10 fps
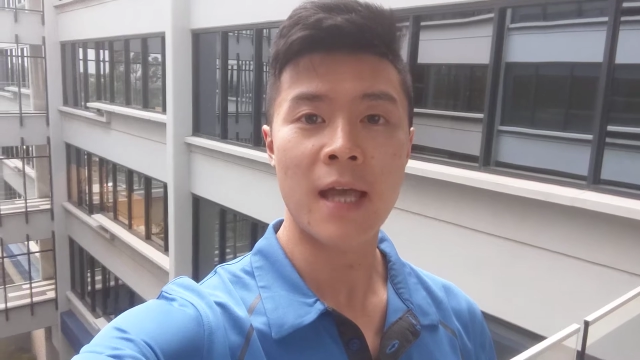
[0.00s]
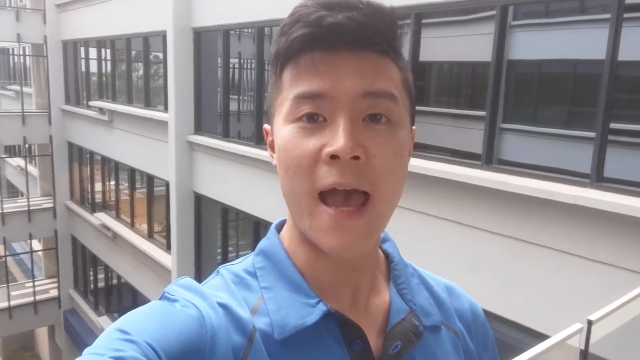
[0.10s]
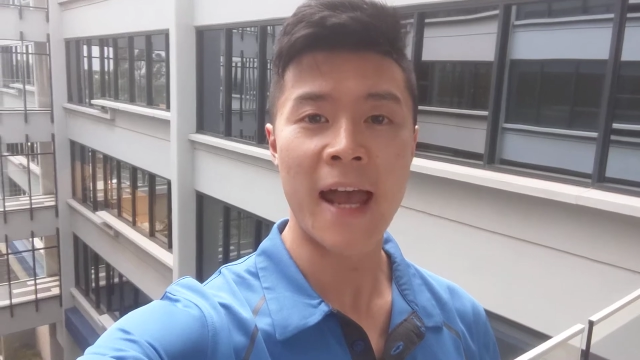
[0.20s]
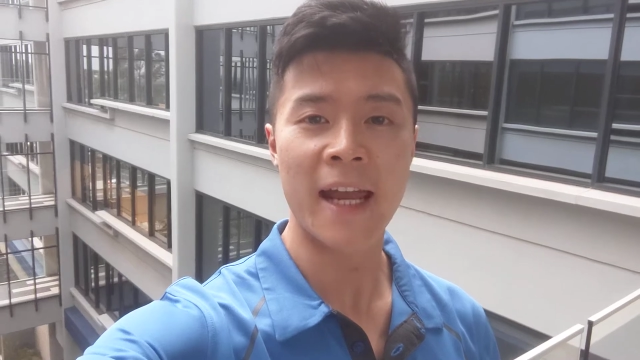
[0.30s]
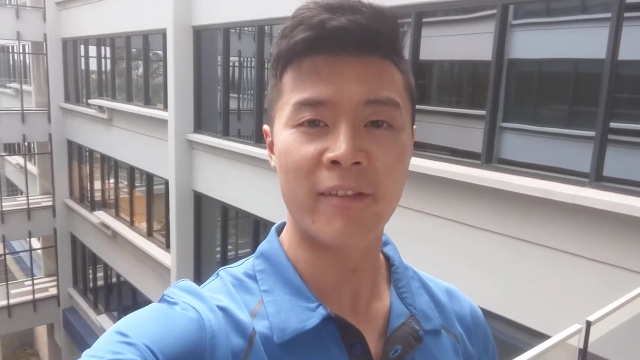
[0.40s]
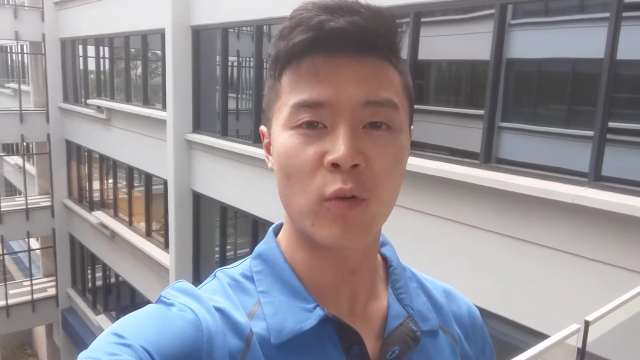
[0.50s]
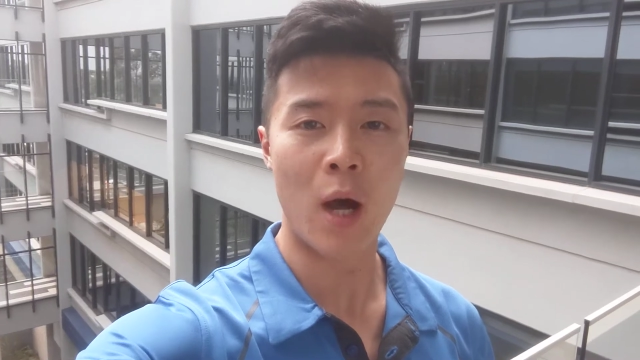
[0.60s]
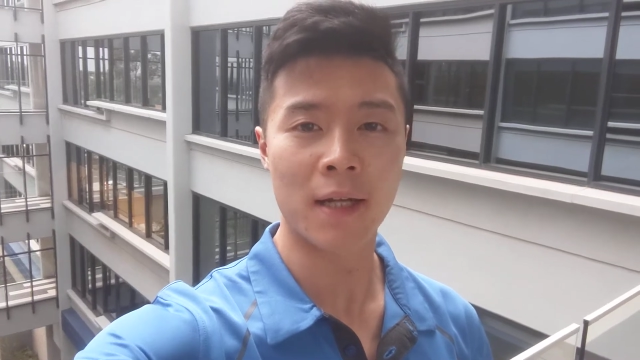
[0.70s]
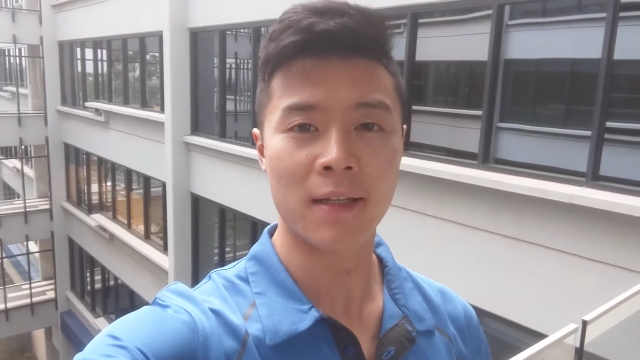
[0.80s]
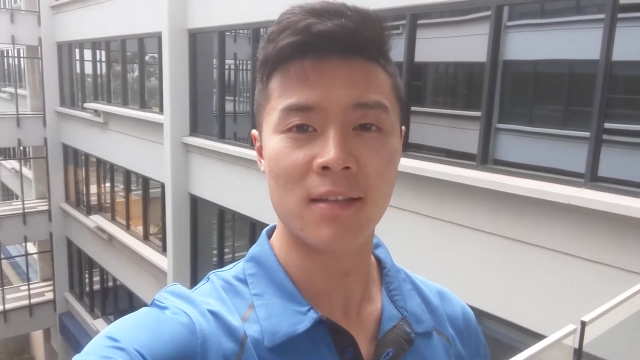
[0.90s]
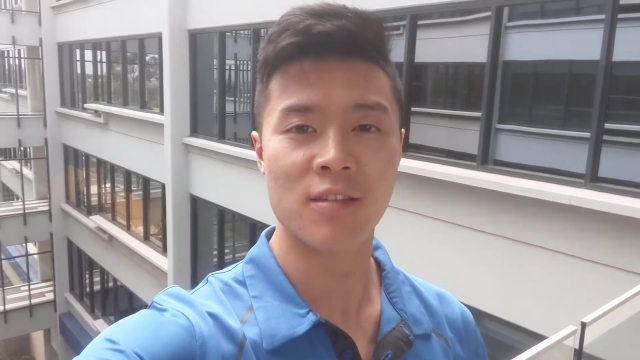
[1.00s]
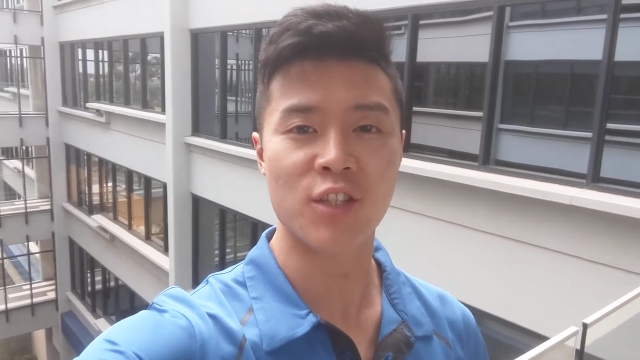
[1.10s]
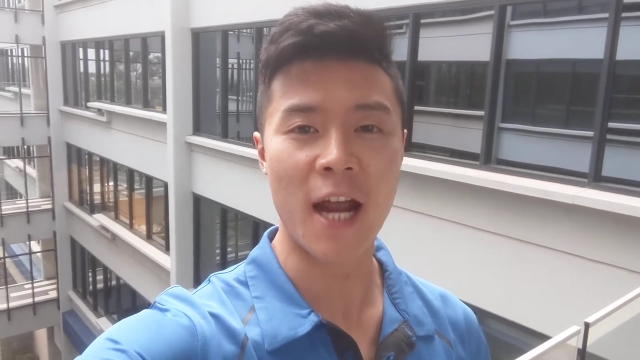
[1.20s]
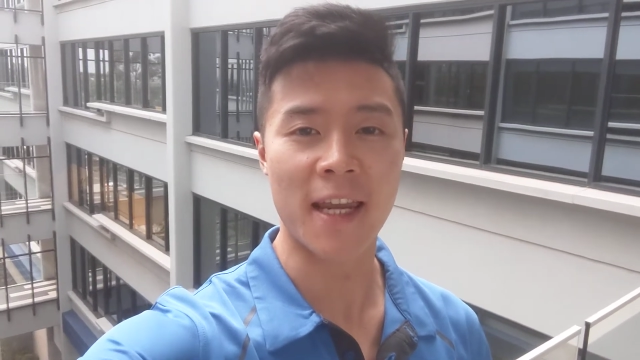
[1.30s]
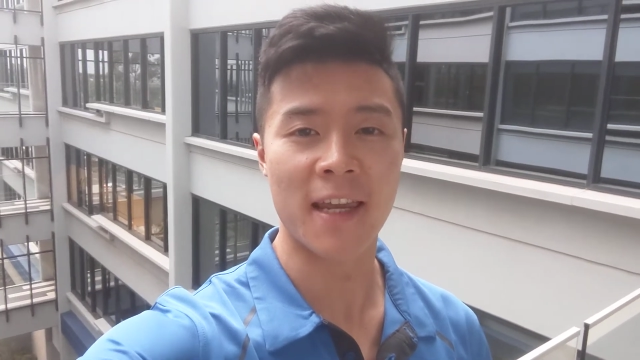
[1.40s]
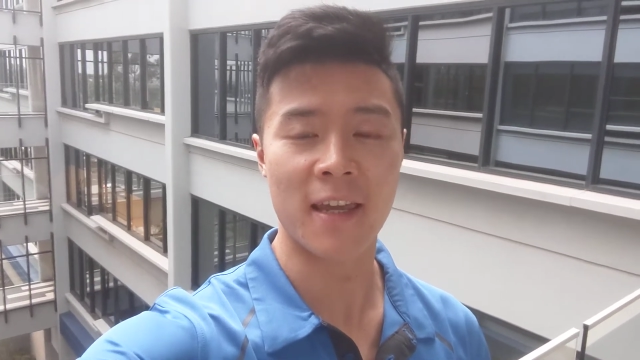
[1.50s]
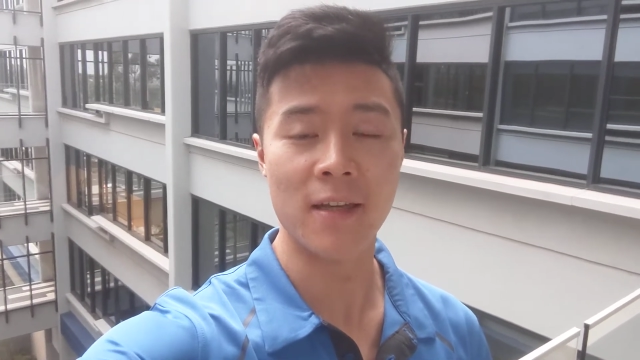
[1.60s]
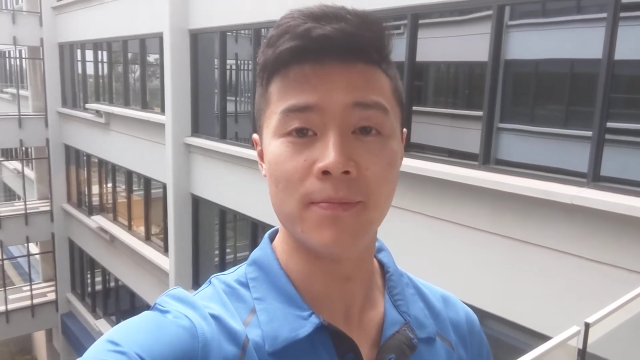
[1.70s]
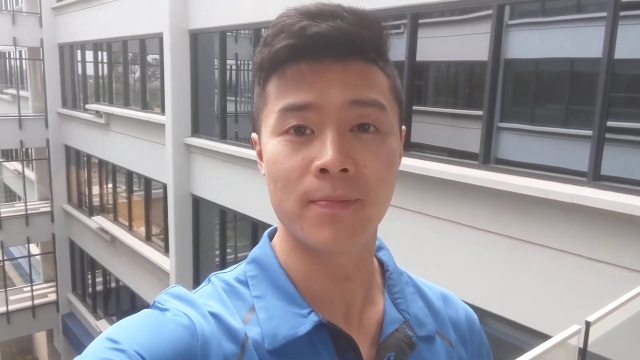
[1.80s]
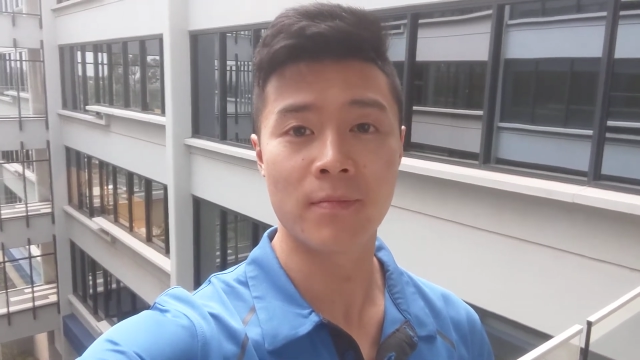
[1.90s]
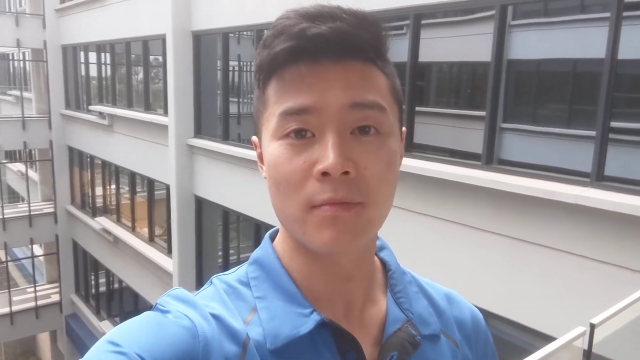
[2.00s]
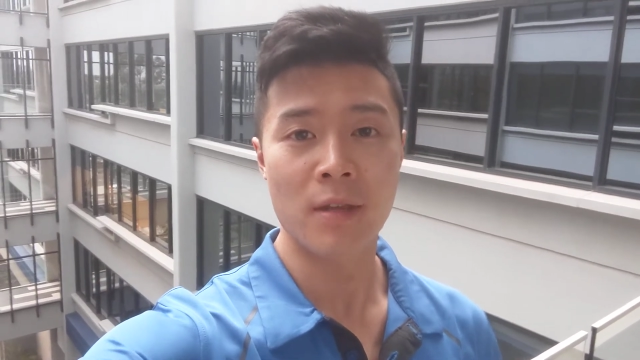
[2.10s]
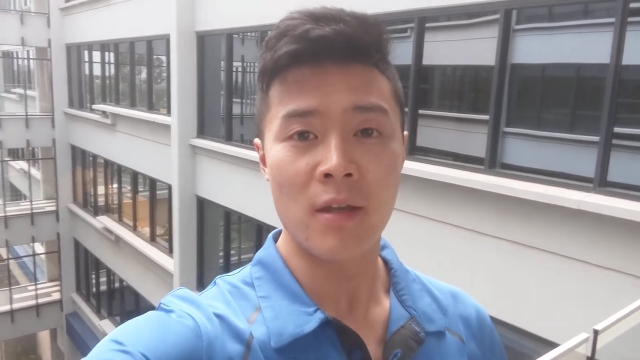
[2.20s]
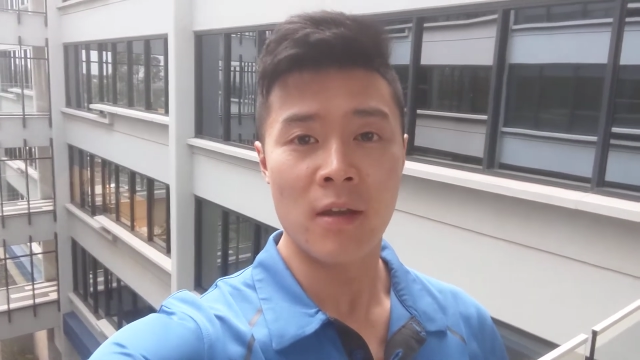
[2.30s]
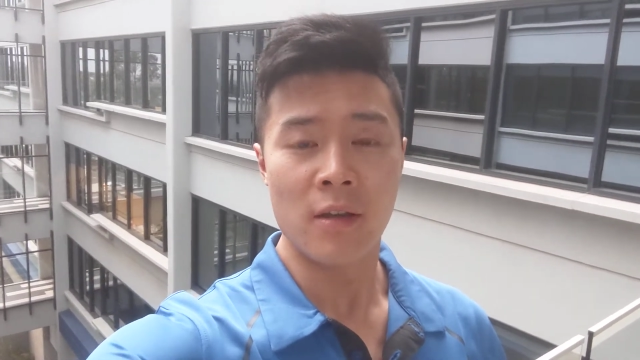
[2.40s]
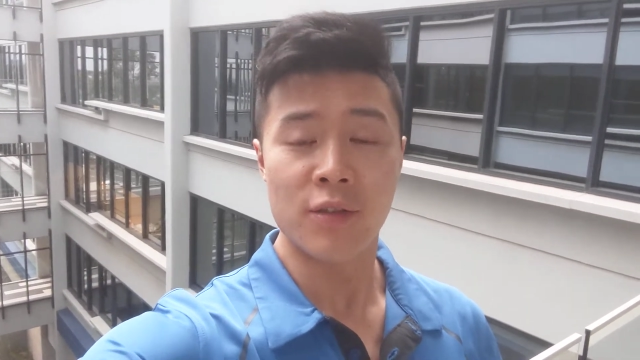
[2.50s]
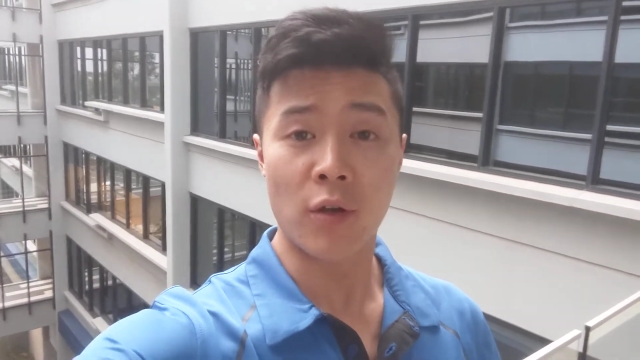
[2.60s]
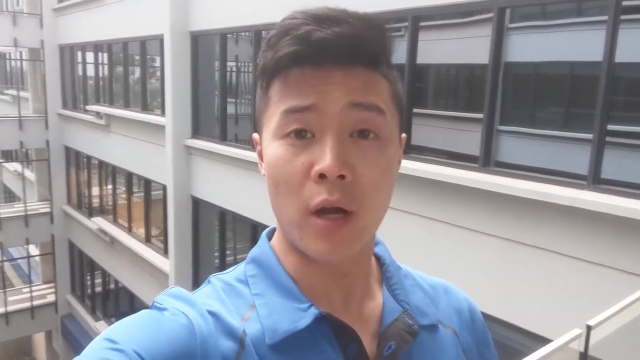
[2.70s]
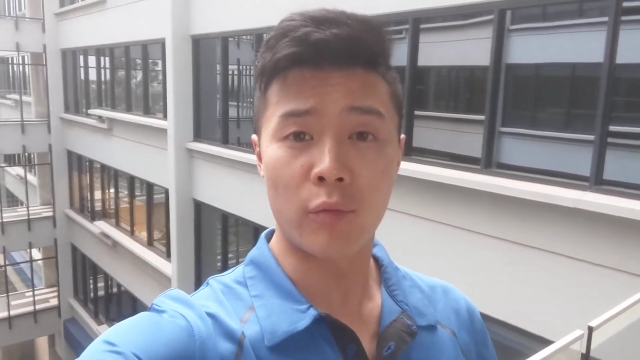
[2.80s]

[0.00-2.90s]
Hey everyone, it's Jackie here. So